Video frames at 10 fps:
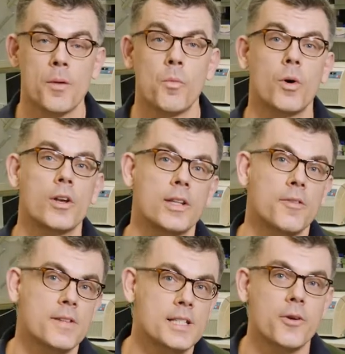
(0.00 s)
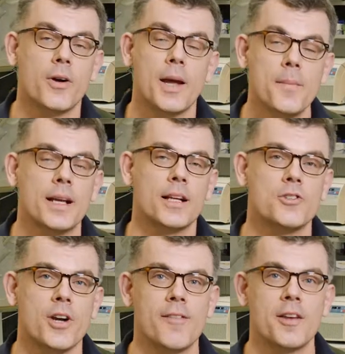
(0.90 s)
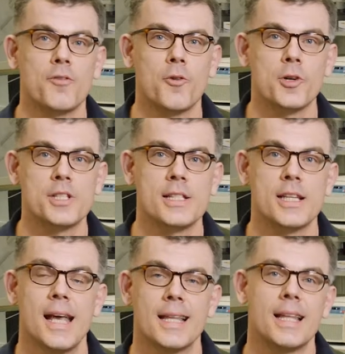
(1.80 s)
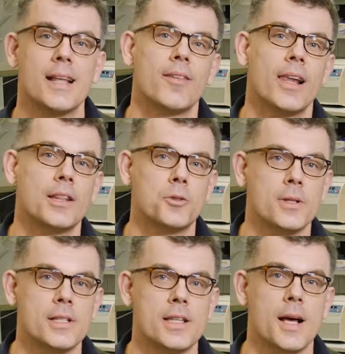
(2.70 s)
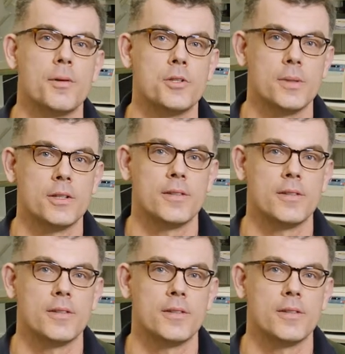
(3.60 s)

What are the physical-chemical driving forces that have led to the establishment